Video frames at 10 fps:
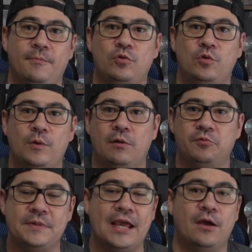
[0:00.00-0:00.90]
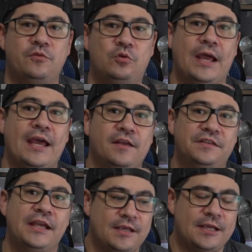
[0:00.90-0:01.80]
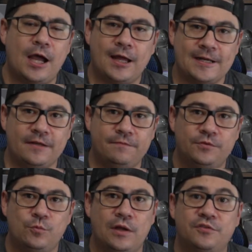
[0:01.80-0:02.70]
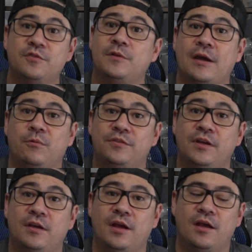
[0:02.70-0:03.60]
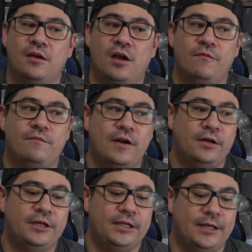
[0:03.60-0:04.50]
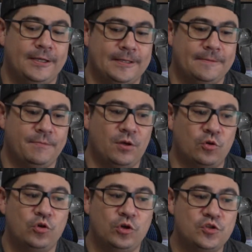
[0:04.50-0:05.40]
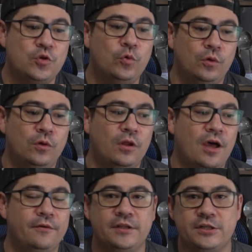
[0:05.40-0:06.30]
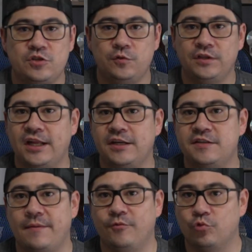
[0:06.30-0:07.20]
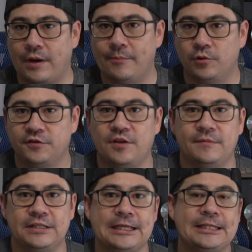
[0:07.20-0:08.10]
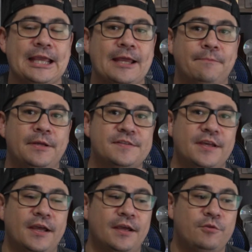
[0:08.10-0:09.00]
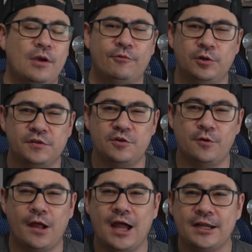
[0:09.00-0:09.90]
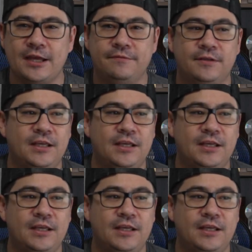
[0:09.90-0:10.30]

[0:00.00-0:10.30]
who helped me out, who has a hot knife as well. So that was a very a good tool, other than using any type of Dremel or something like that. But if you haven't looked into a hot knife,